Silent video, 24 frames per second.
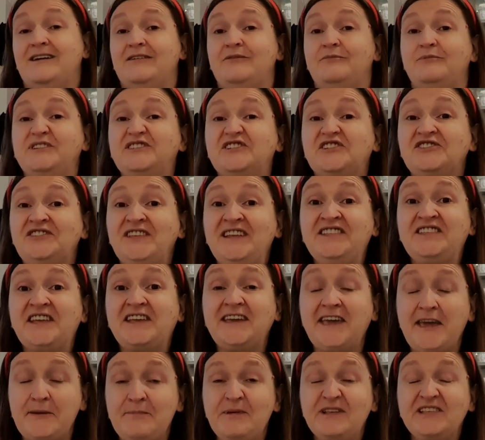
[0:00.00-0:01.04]
We just need to
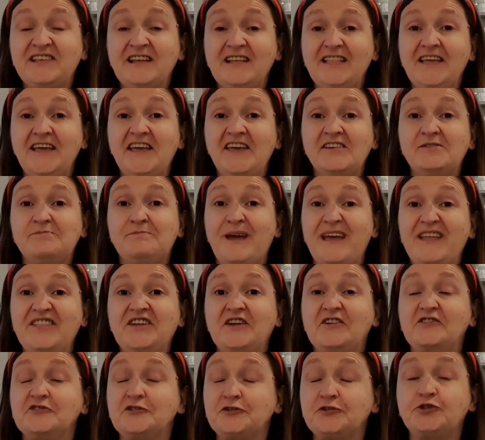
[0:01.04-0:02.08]
keep it till it gets better
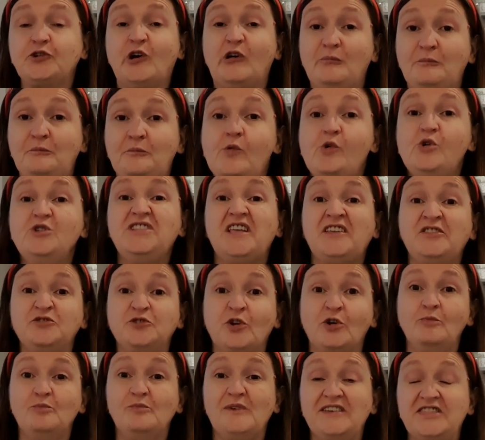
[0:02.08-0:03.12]
and stop moaning,
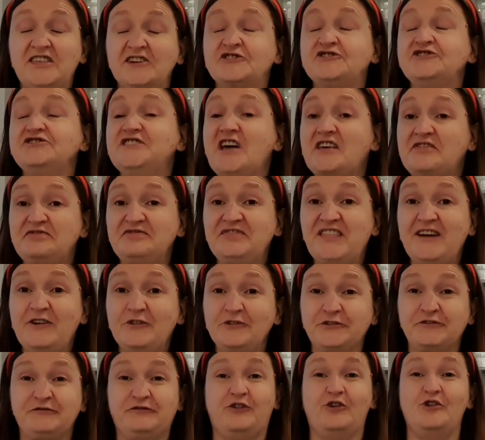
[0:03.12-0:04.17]
don't we? There's nothing
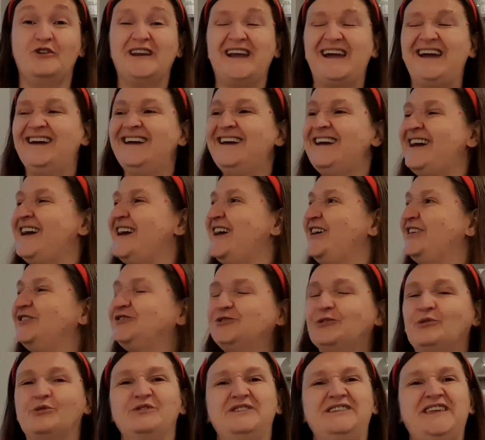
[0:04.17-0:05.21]
else for it.
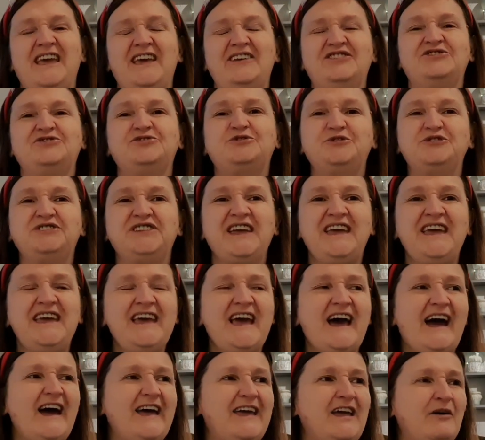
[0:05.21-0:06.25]
So yes, today
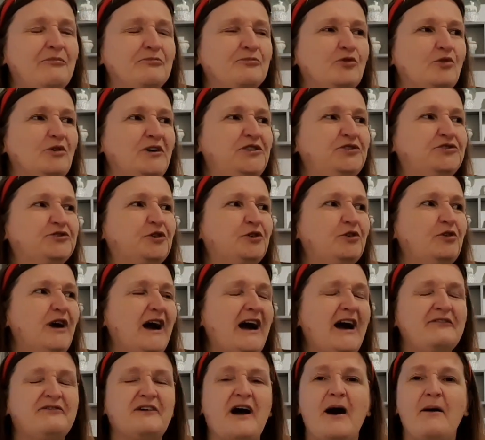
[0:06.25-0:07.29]
I am going to
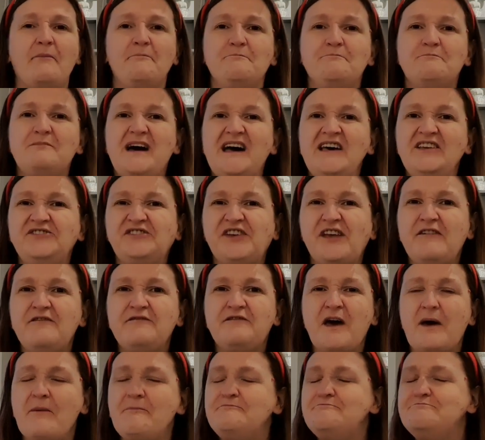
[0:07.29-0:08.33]
have a
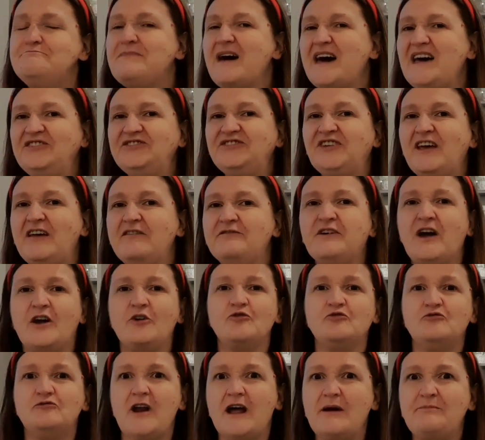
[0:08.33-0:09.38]
massive
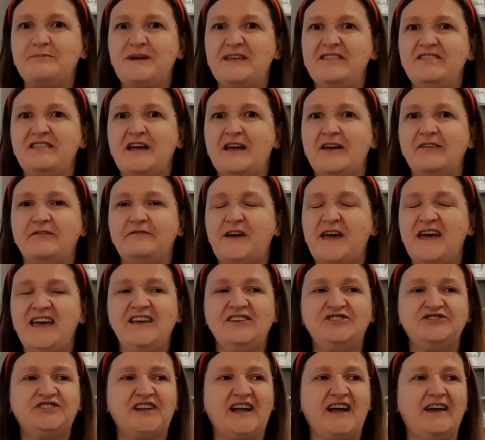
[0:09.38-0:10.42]
wrapping
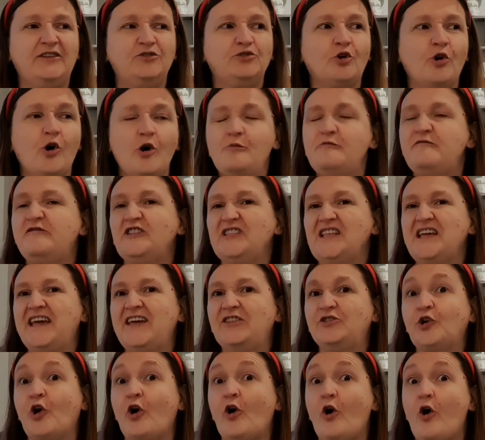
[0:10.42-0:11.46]
fest and hopefully
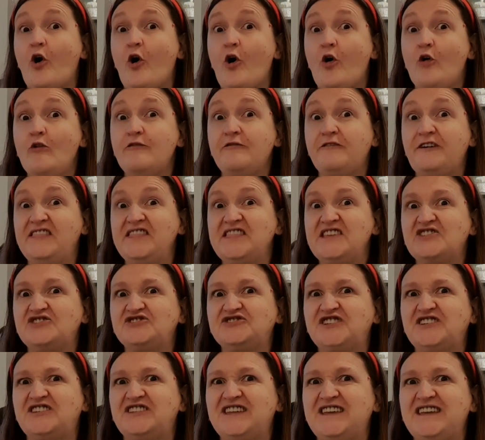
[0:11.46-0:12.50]
get it all
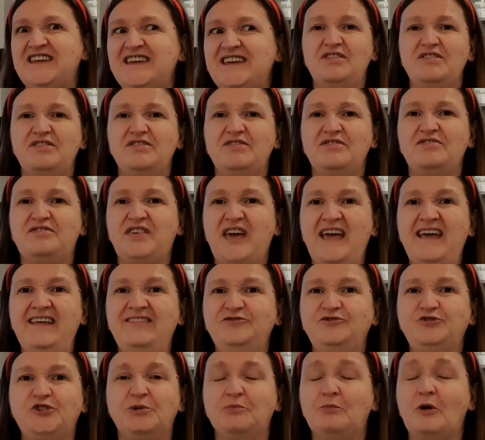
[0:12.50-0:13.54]
finished today.
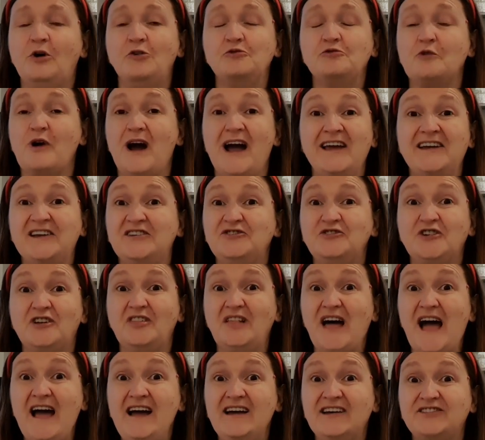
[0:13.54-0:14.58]
Then tomorrow I can
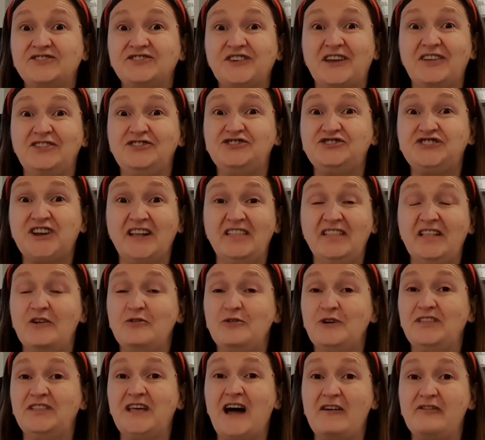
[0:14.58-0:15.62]
relax and chill
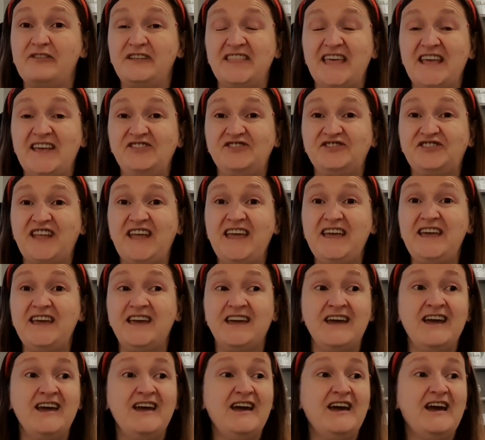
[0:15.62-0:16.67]
out and have a nice
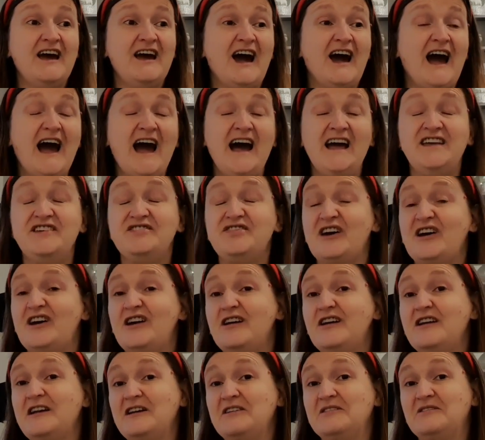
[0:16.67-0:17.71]
day.
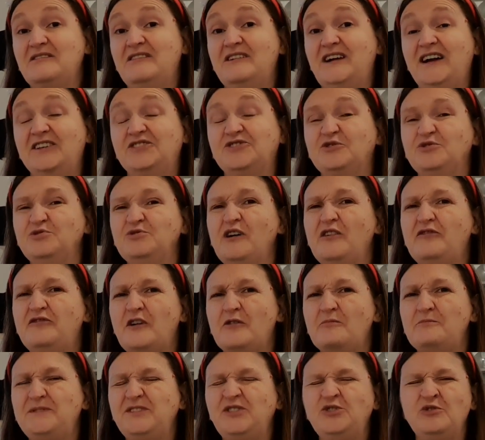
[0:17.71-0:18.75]
Either, I don't know if
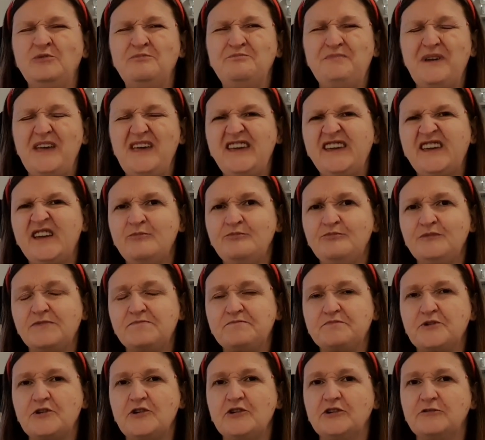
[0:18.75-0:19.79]
I'll be doing baking with
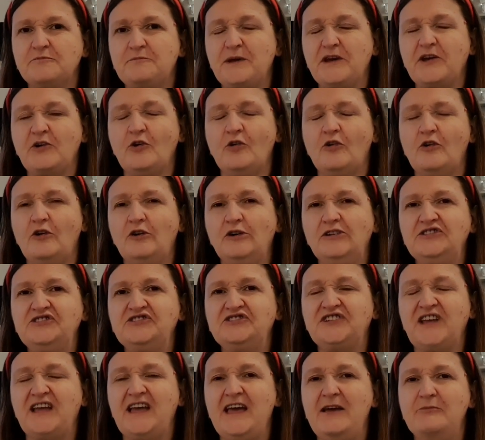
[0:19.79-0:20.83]
Brooke
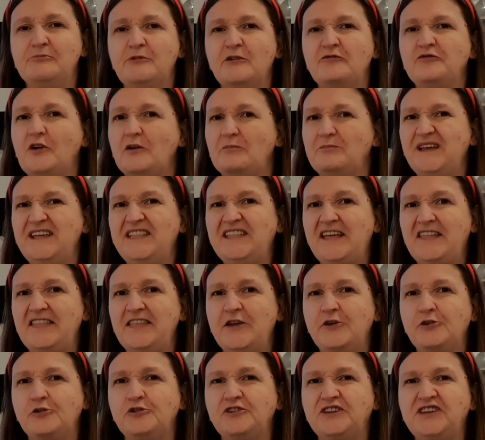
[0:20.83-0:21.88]
because we've not made any
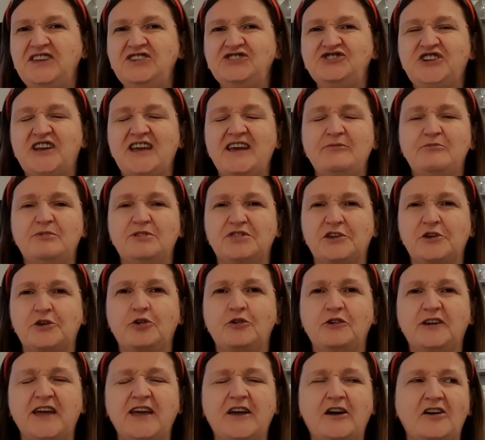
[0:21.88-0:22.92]
cookies yet with the
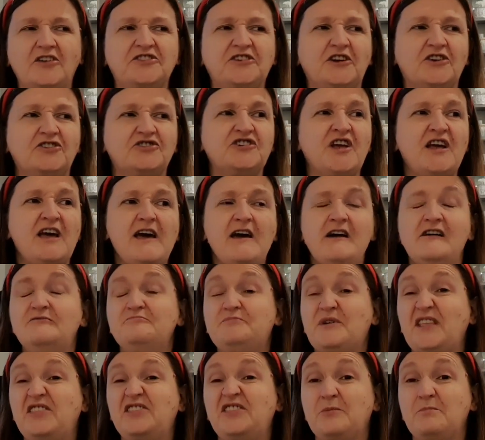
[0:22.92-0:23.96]
cookie cutters.
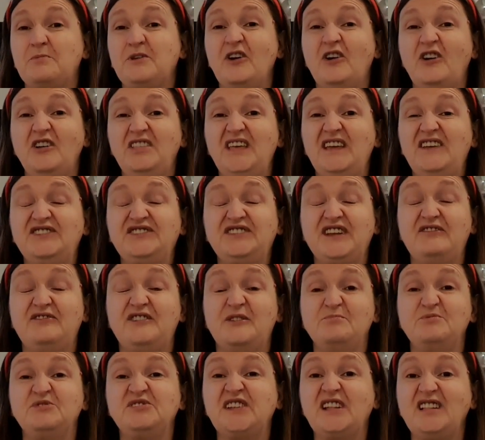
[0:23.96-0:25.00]
But to be honest, if
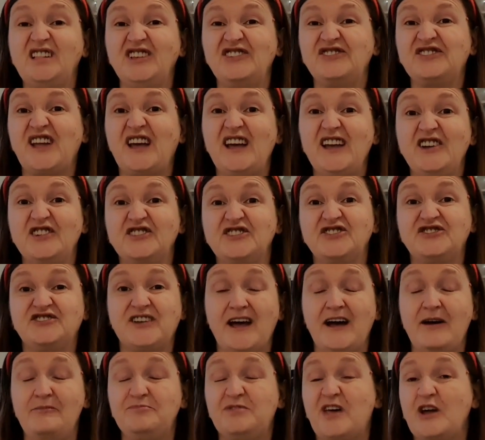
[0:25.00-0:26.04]
I'm still as tired as
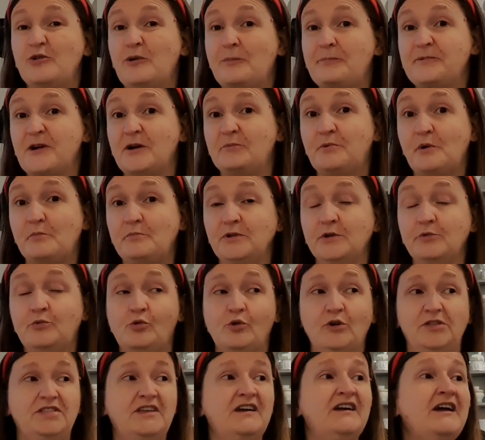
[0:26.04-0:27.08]
I am now, I probably
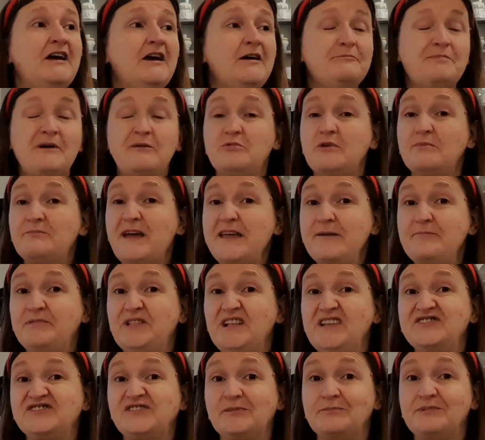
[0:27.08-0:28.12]
won't. But we might
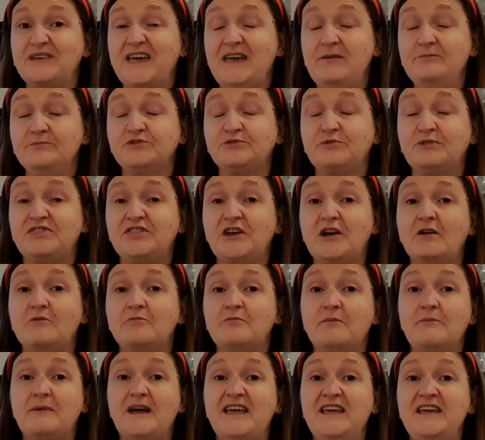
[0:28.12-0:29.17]
play some games with her,
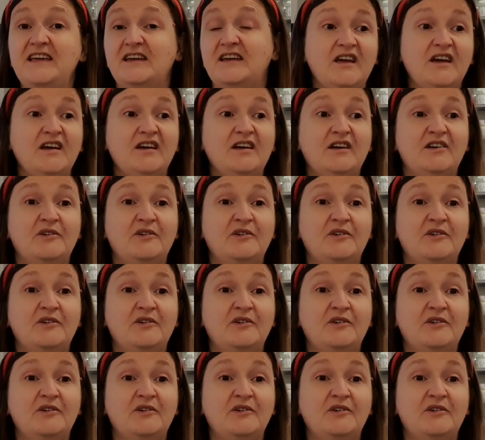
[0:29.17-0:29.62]
we might